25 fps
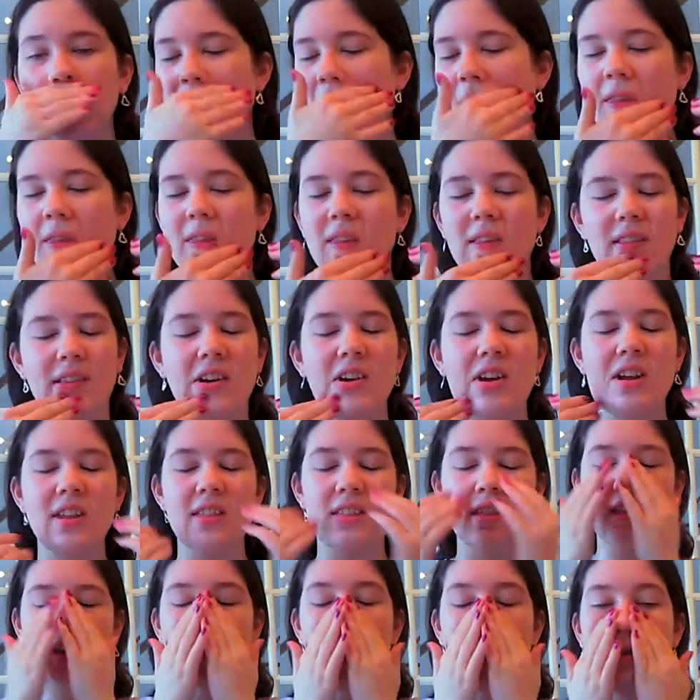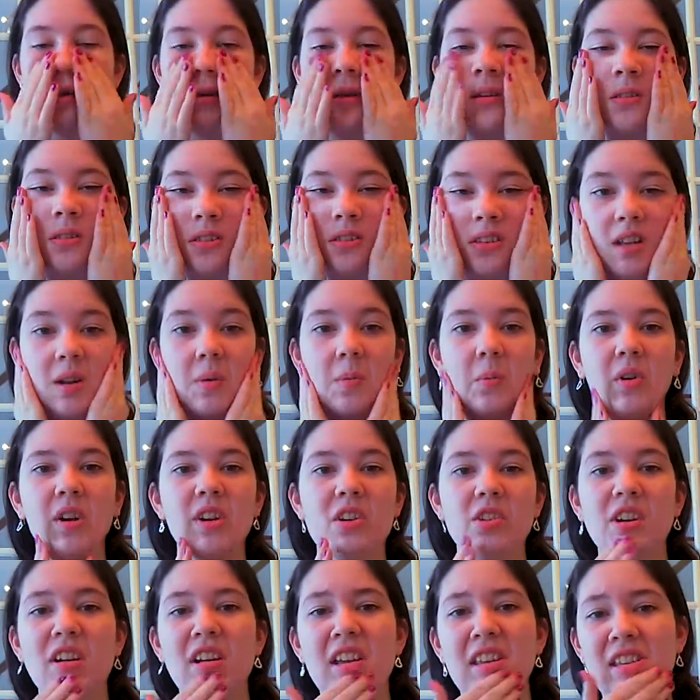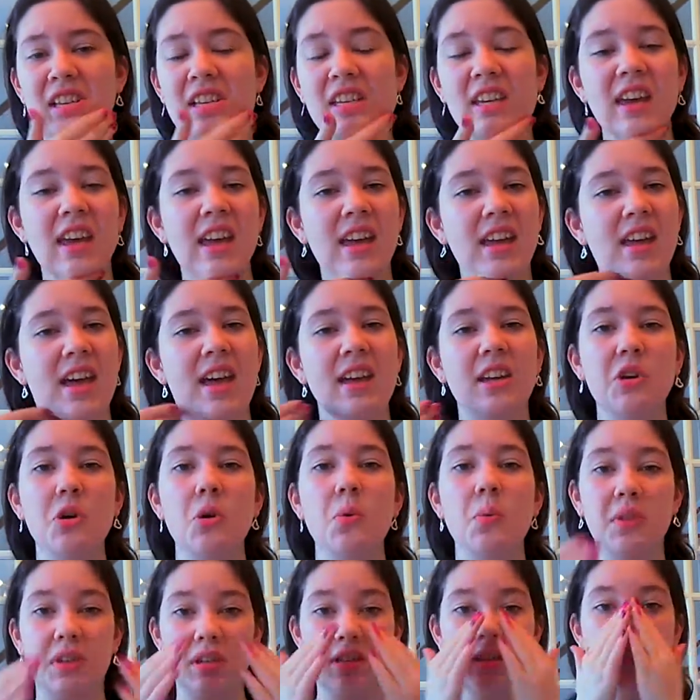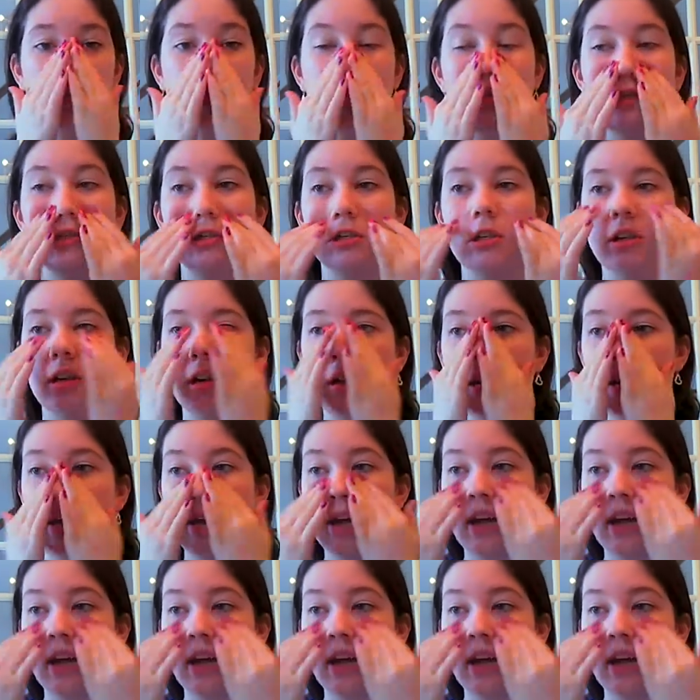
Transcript: or sorry, the tinted moisturizer doesn't get, I go with concealer.